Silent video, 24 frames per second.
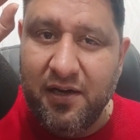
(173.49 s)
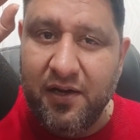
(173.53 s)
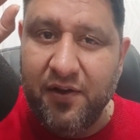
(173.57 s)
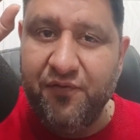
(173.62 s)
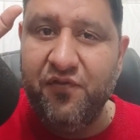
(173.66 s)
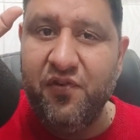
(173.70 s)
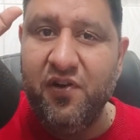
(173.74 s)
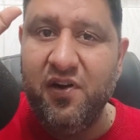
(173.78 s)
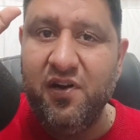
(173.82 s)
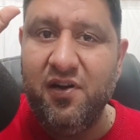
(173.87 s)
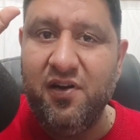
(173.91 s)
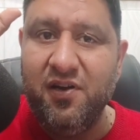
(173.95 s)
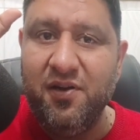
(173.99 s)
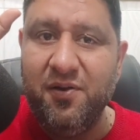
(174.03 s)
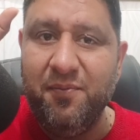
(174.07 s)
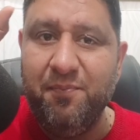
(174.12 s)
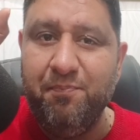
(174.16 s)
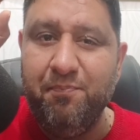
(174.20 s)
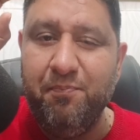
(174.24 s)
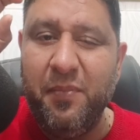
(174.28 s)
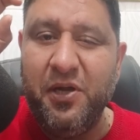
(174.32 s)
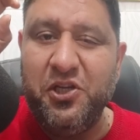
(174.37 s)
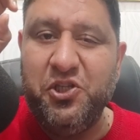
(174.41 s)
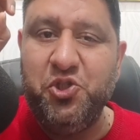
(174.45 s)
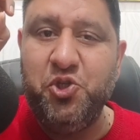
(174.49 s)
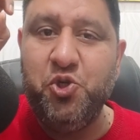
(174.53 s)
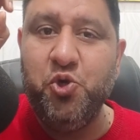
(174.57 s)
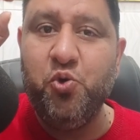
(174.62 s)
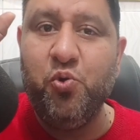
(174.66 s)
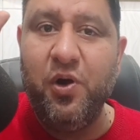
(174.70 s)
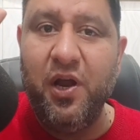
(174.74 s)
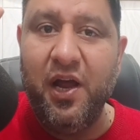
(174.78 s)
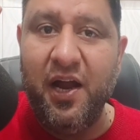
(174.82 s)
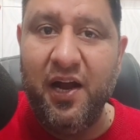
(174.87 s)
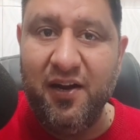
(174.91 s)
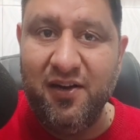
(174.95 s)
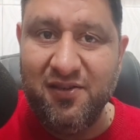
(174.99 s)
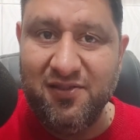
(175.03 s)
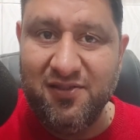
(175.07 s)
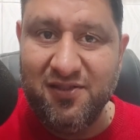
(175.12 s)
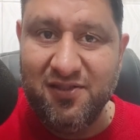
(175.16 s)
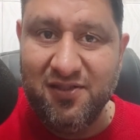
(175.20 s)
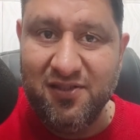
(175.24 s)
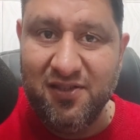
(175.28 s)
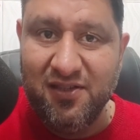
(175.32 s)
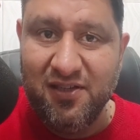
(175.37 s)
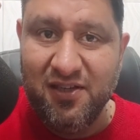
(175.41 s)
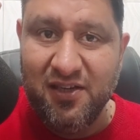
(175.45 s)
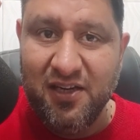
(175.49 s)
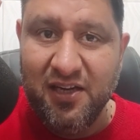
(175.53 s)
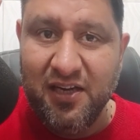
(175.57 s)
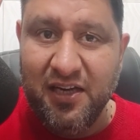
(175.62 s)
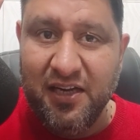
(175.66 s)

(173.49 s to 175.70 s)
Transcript: different. Mature hands.